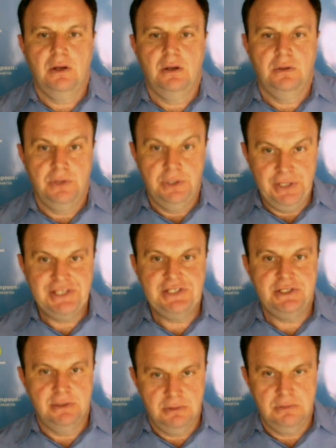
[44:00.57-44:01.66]

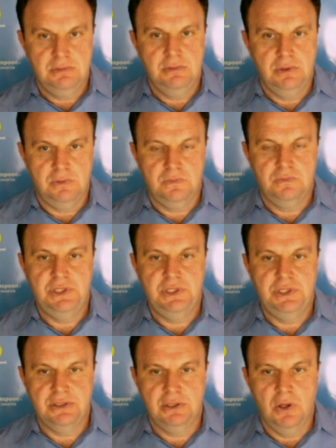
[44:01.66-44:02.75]
Retesting,
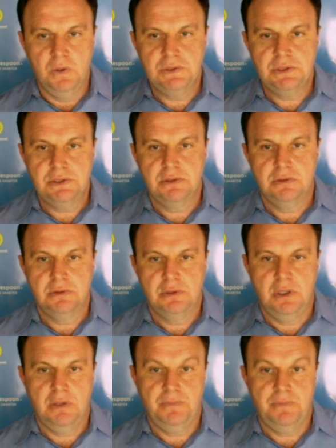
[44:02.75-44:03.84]
recent lows.
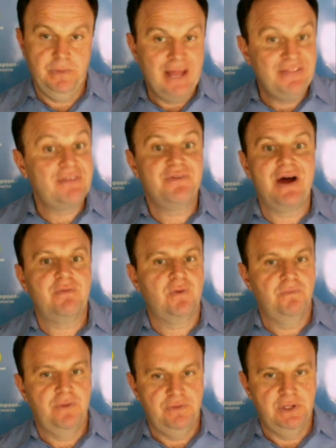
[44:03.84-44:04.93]
Not that far from
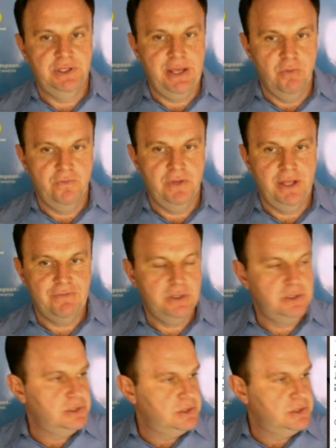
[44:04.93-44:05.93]
50-day moving average.